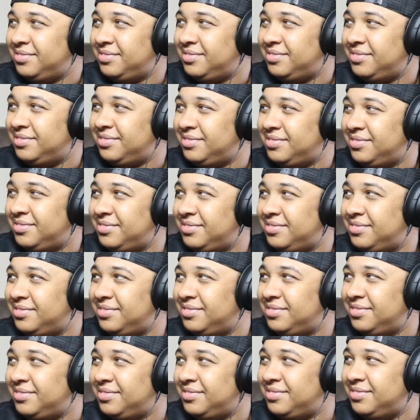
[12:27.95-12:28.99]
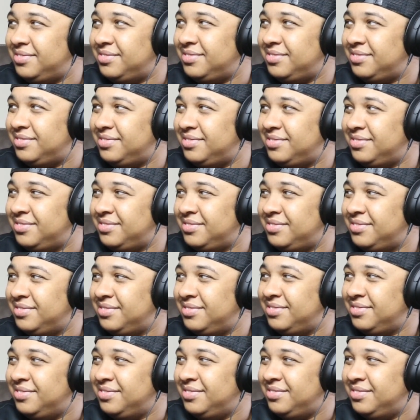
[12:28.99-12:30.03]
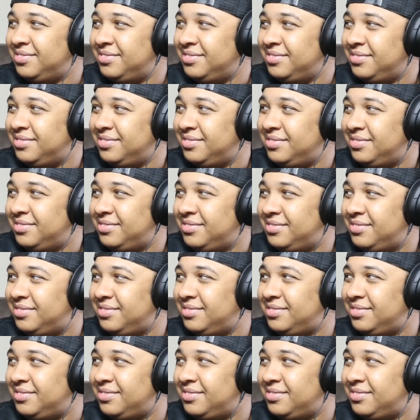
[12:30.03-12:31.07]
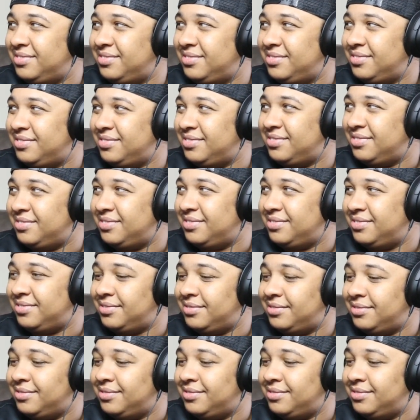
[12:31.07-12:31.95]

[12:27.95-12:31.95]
This person isn't speaking.